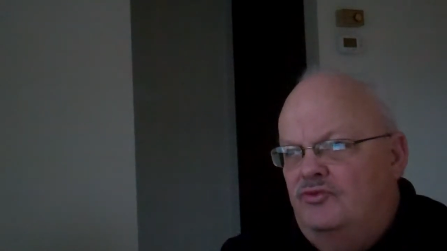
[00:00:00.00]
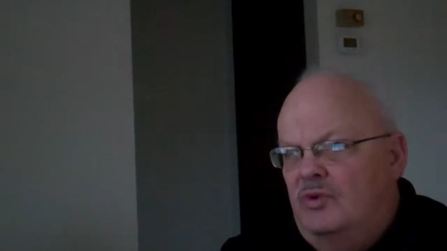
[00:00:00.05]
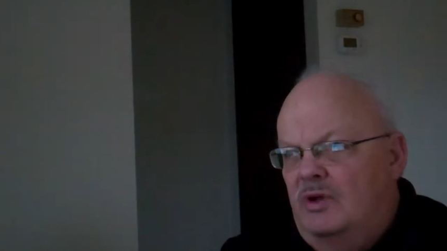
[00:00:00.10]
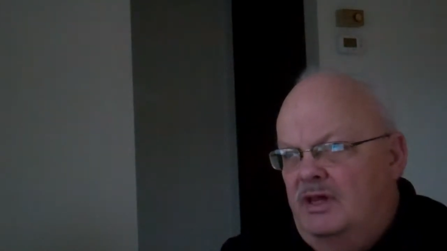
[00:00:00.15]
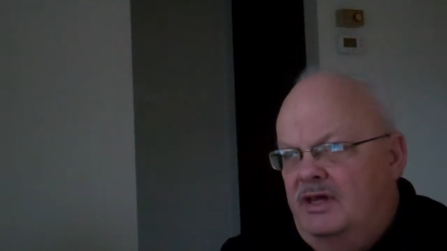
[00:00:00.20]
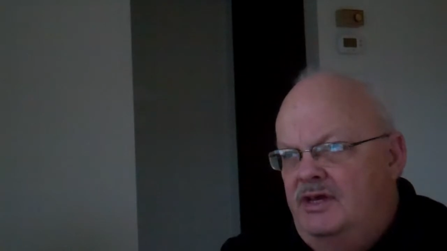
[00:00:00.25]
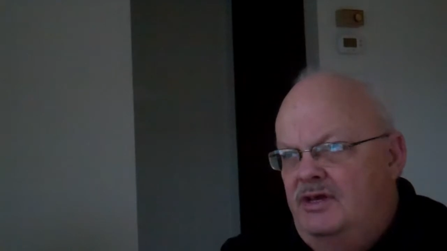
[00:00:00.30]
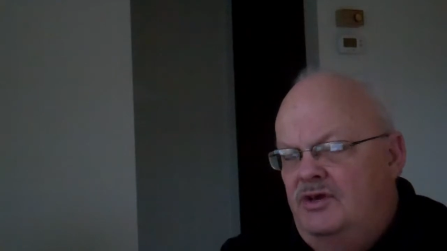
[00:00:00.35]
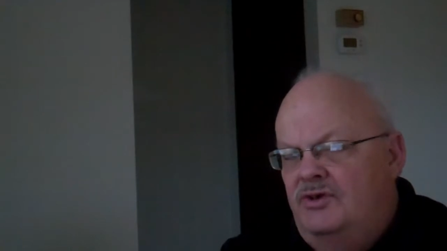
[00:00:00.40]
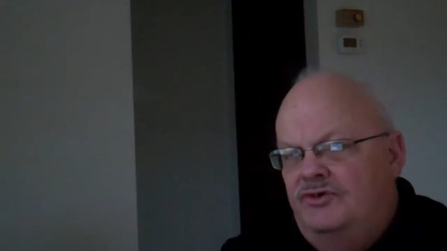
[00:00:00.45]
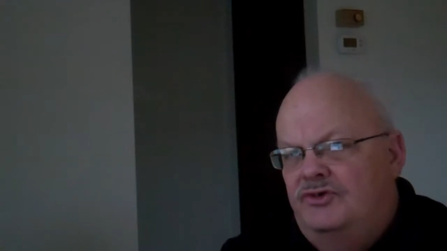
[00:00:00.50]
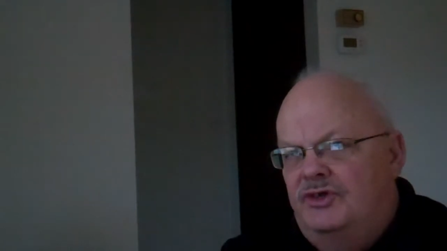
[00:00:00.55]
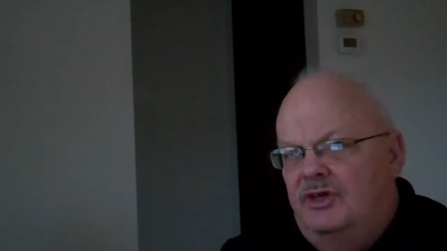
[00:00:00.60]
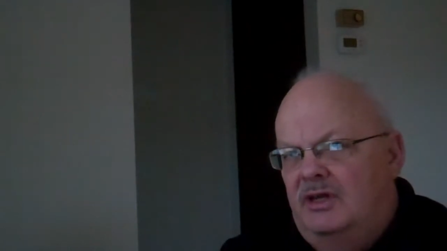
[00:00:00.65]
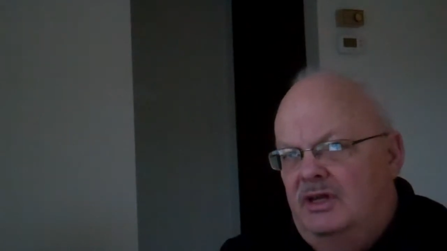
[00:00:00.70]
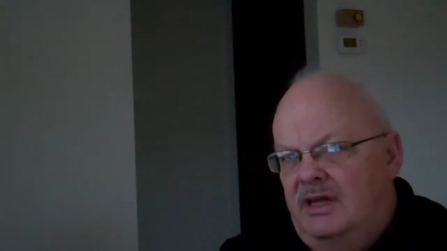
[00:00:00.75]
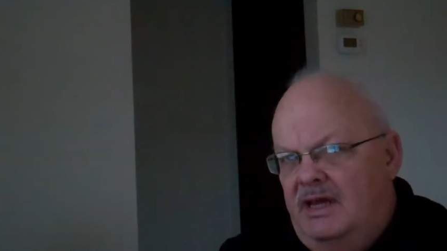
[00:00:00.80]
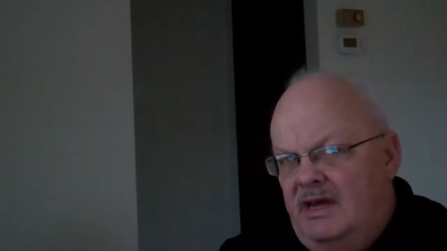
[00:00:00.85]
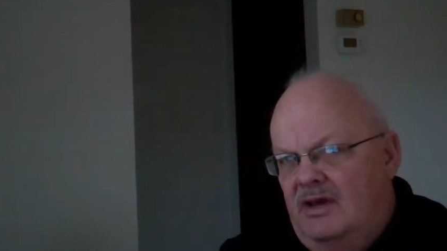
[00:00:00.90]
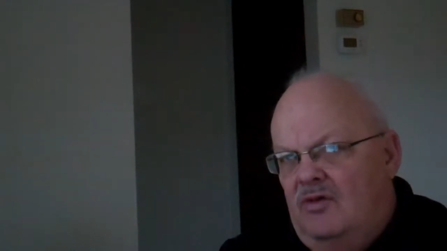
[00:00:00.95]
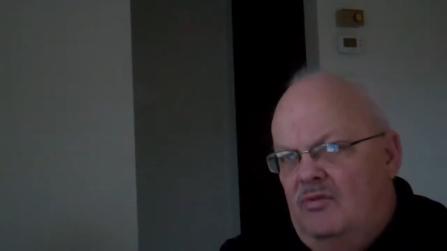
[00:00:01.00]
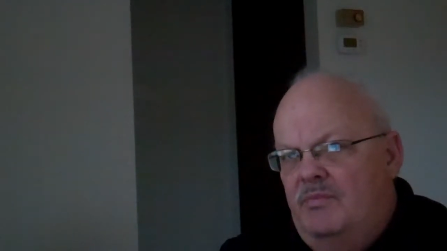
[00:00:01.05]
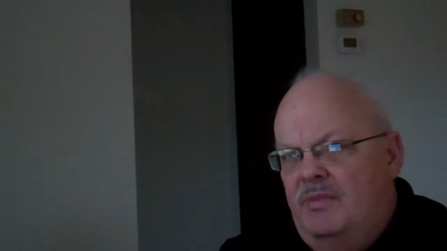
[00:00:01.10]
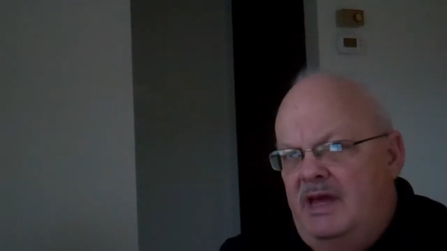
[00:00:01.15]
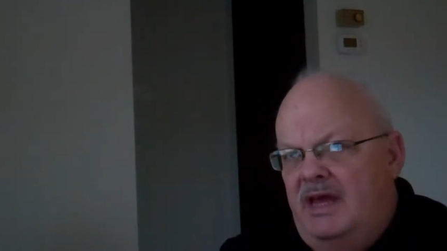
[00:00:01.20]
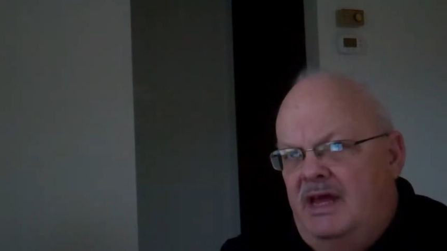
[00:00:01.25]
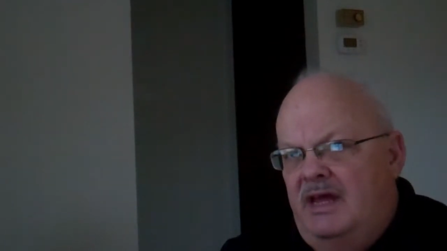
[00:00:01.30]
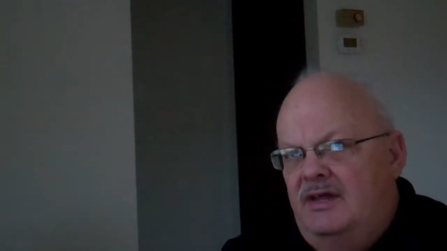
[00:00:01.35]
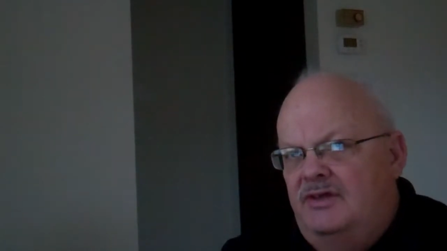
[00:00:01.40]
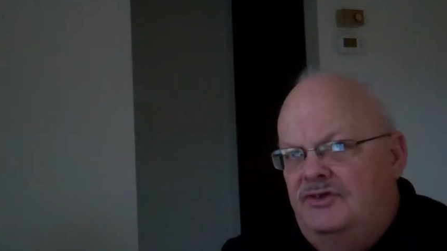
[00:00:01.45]
Well, he used illegal
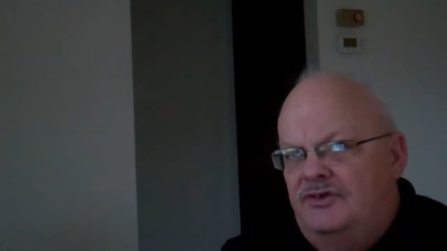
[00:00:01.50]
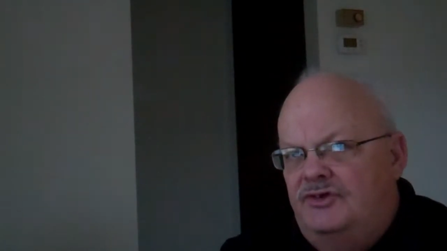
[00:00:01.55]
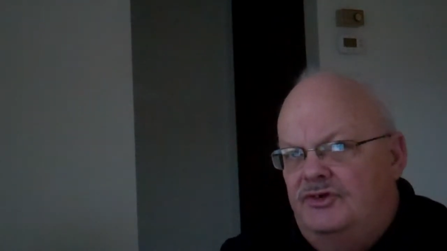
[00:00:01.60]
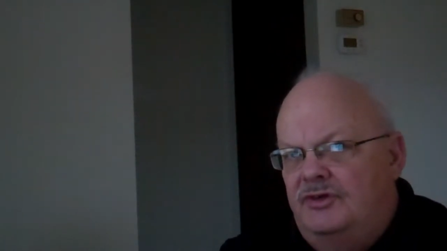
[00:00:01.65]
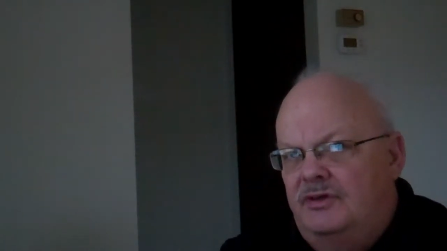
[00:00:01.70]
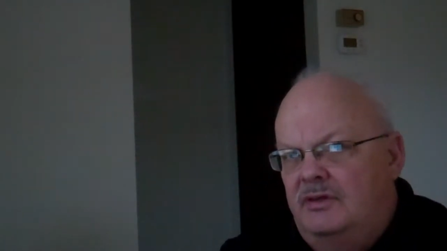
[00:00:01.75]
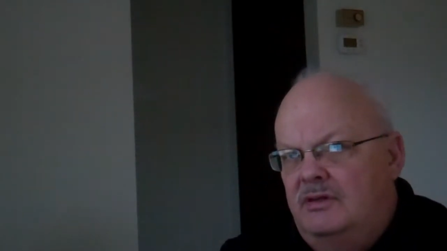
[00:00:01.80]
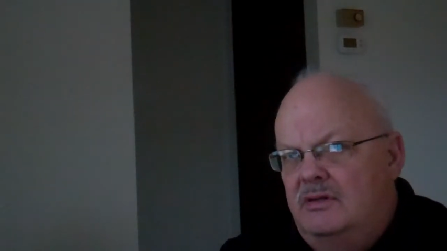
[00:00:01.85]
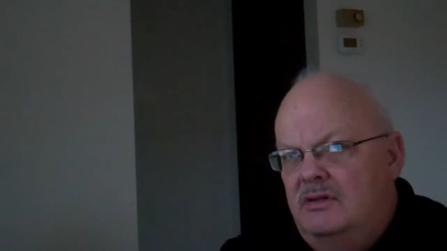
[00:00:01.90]
means